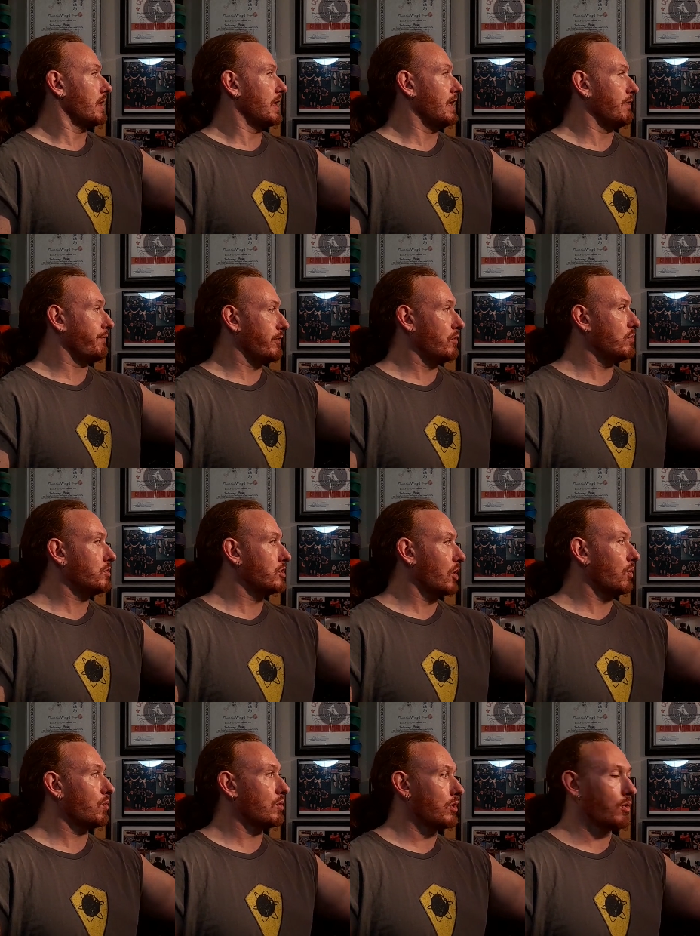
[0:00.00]
if you
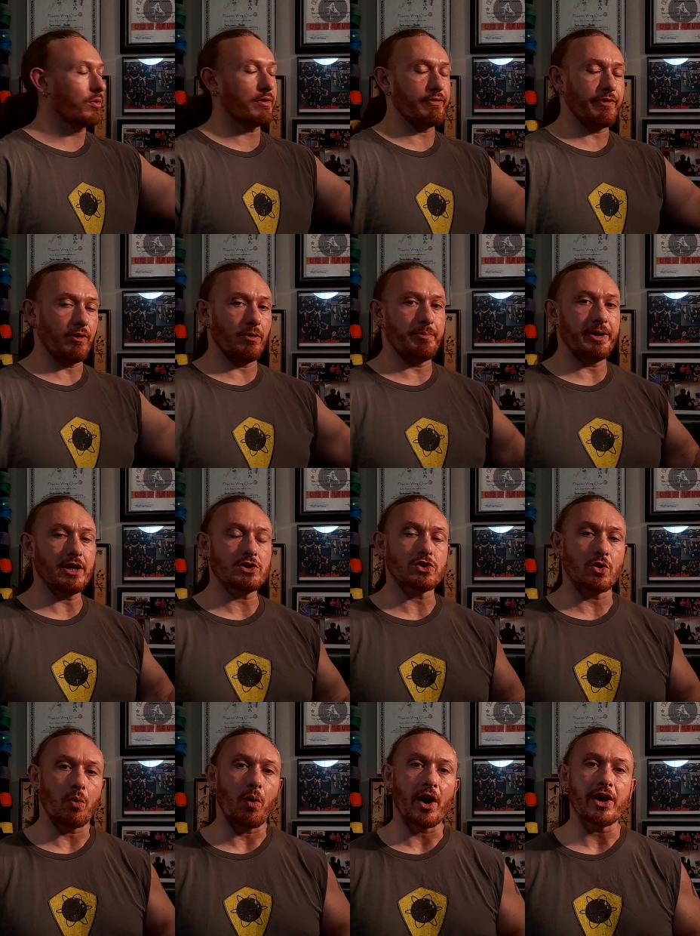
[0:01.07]
don't know the full
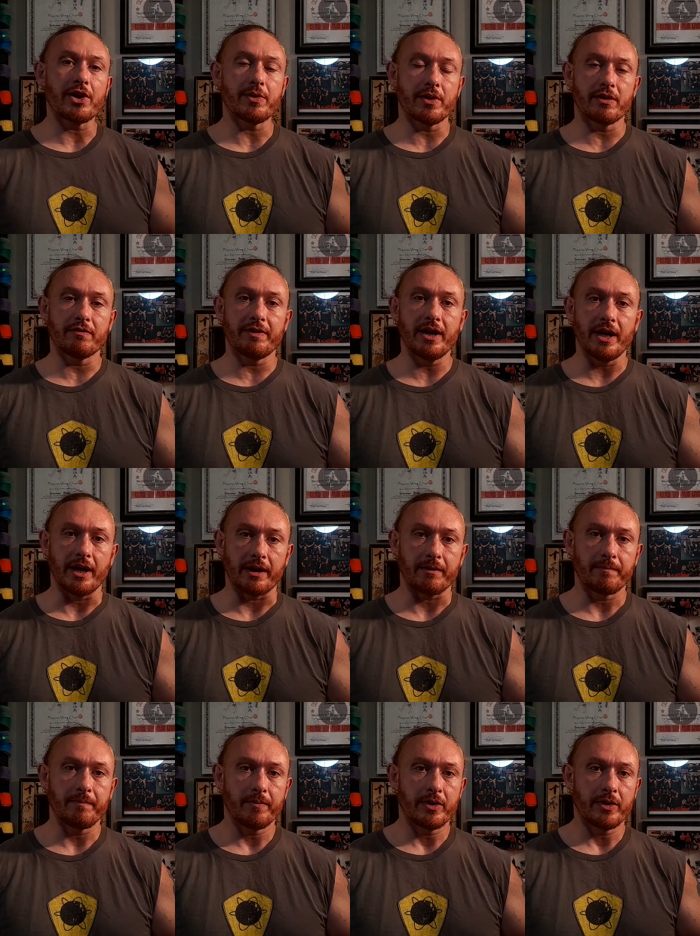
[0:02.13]
picture, why are you intervening?